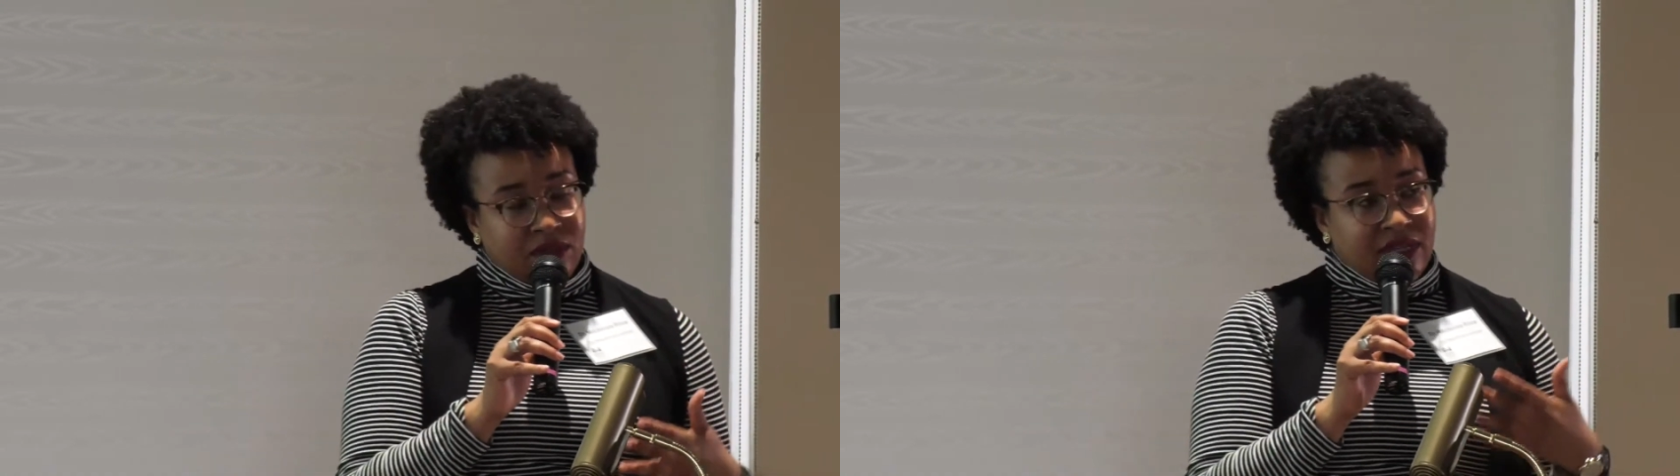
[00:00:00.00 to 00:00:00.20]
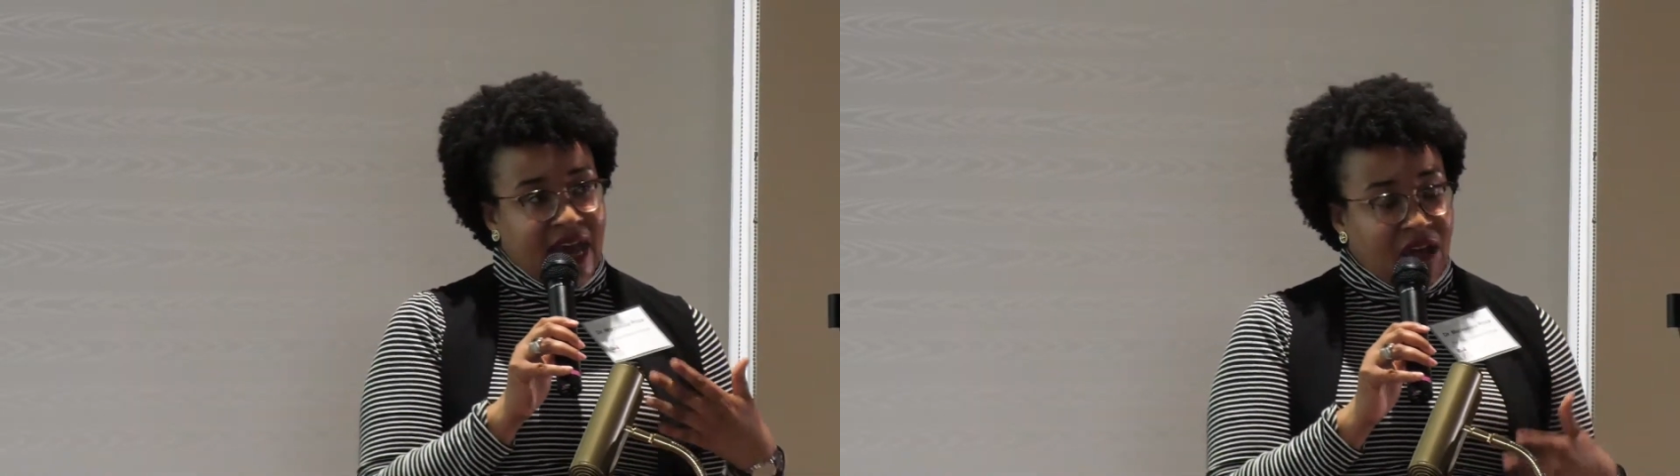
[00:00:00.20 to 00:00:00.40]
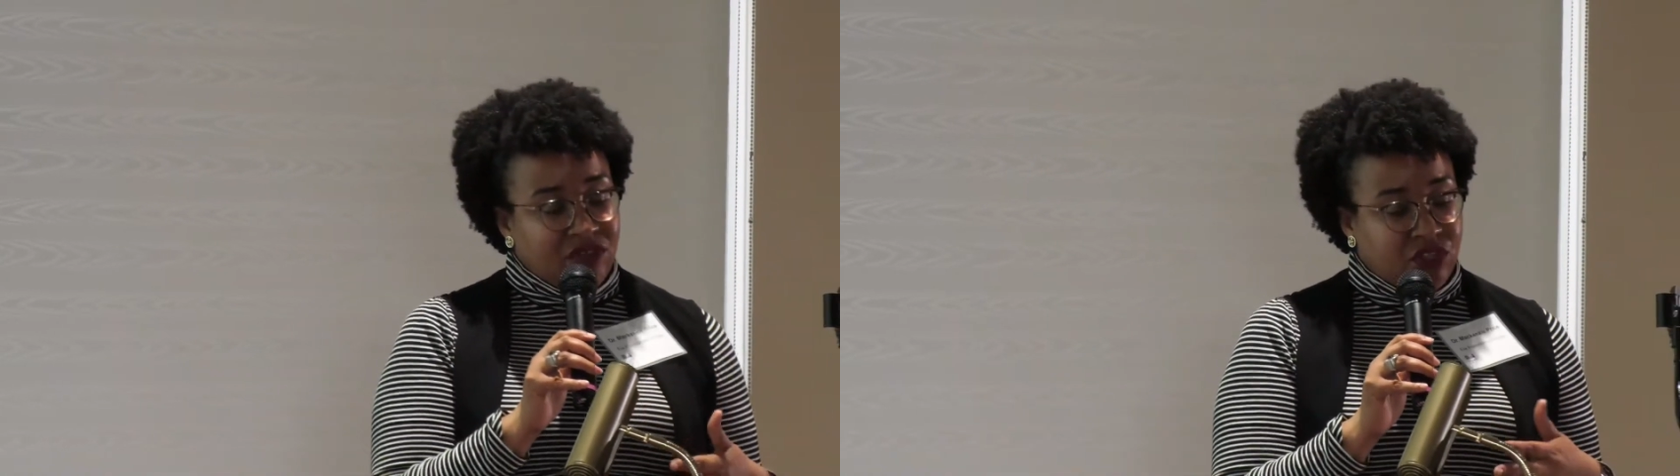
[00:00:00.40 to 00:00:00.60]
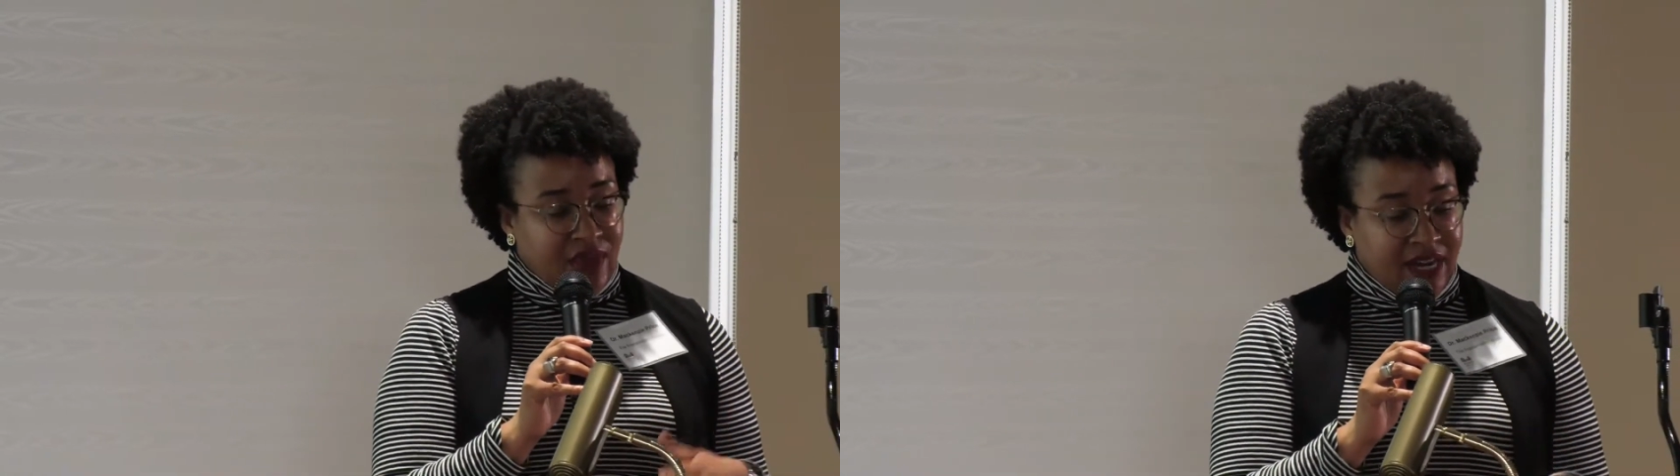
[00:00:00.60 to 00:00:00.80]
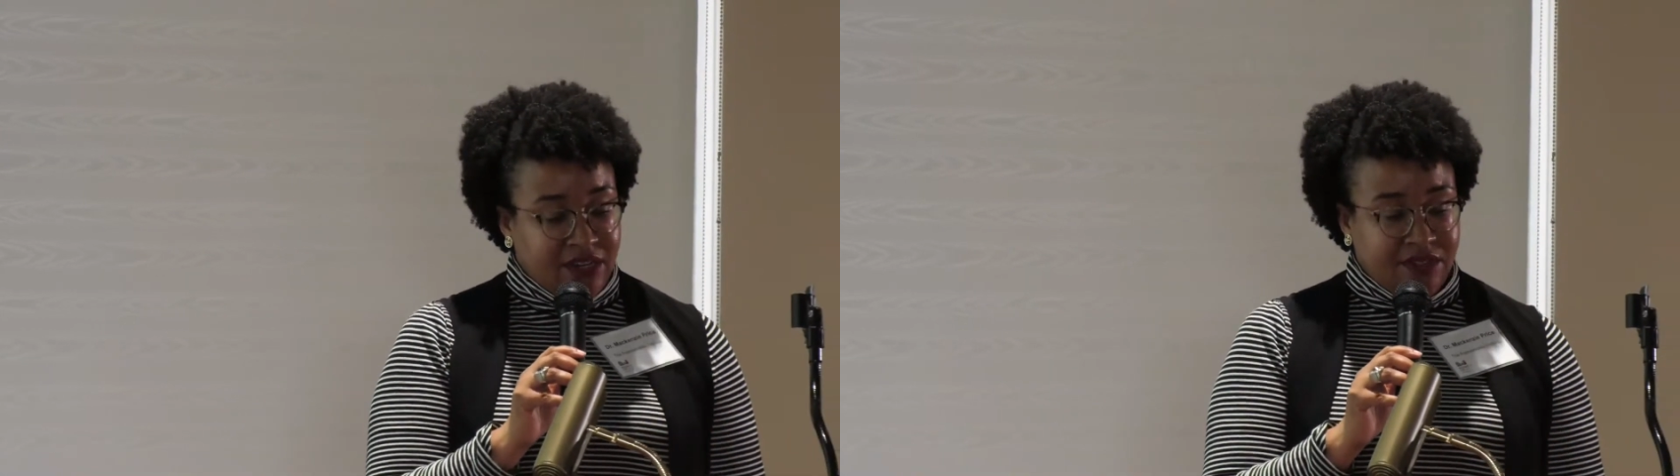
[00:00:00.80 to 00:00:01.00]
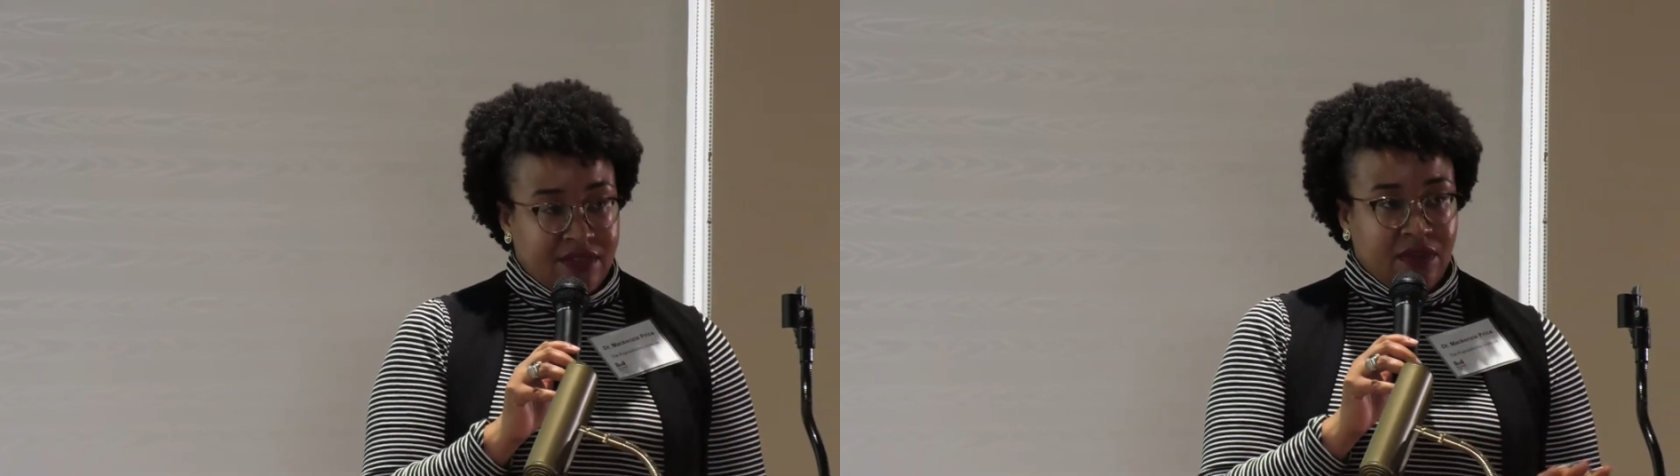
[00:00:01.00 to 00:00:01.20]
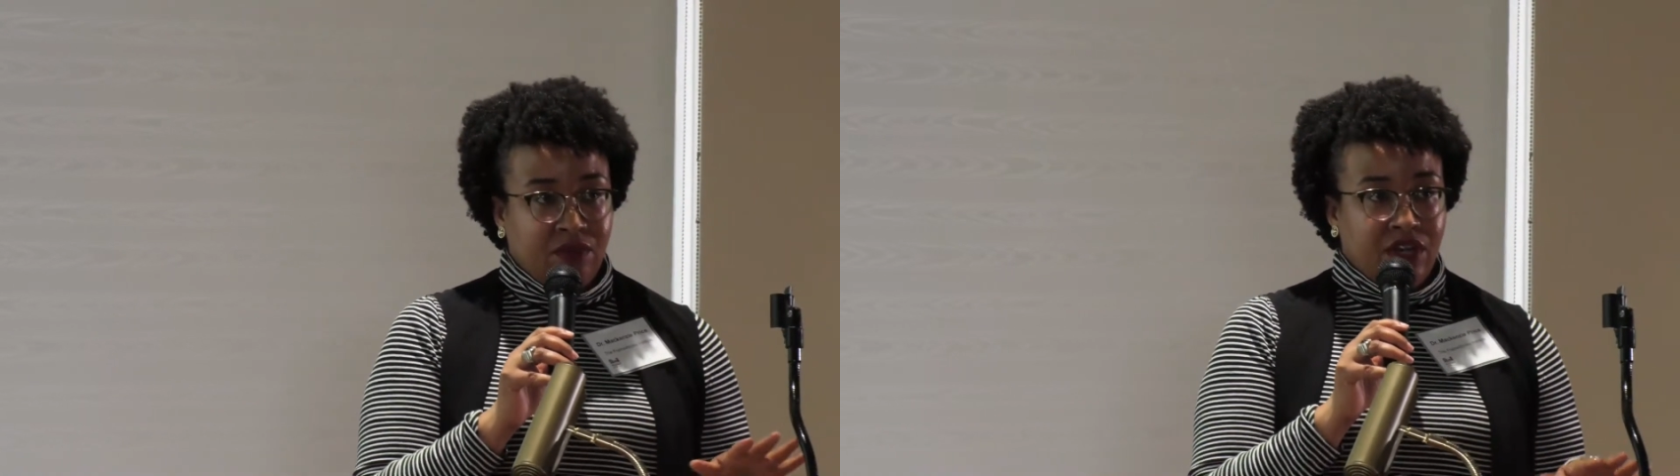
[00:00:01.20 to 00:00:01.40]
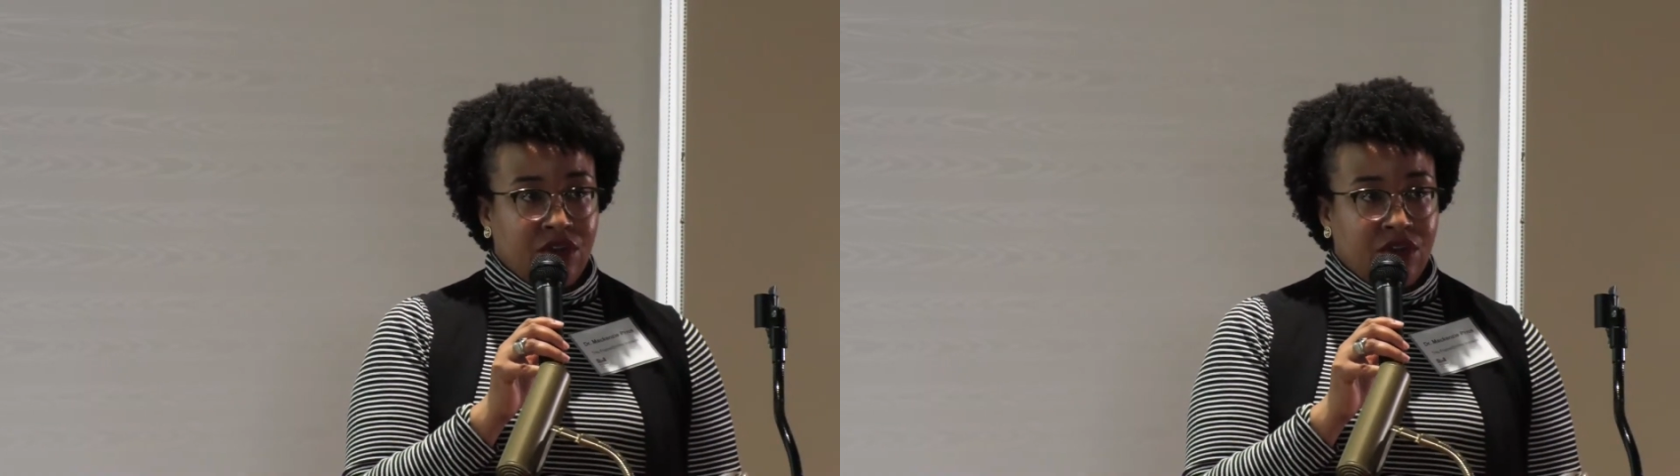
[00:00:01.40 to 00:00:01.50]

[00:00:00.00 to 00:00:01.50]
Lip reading: to have strategies that we